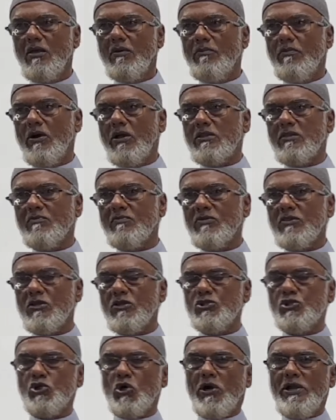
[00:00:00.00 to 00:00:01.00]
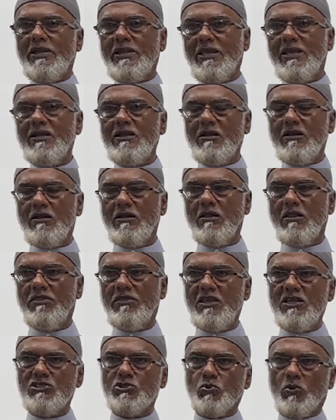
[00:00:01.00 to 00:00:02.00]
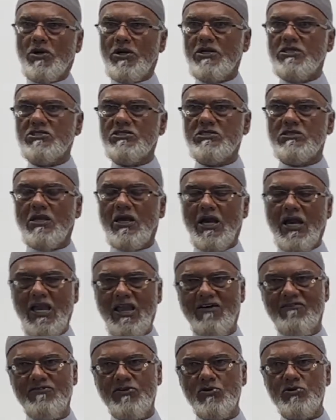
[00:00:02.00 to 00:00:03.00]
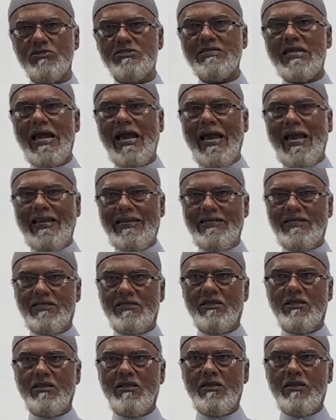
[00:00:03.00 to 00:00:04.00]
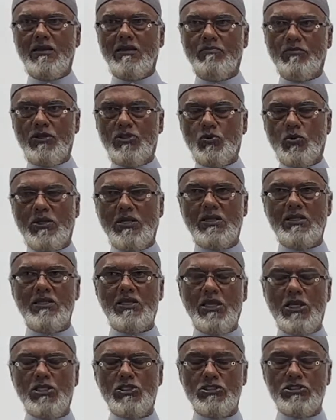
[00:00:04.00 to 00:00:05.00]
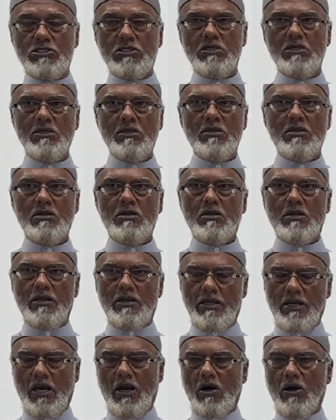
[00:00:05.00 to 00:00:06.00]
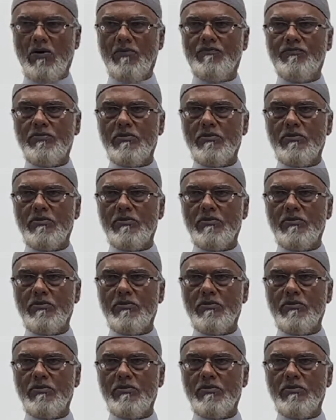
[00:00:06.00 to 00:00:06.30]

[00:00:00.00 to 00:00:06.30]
But joining these words, I have used and between each noun.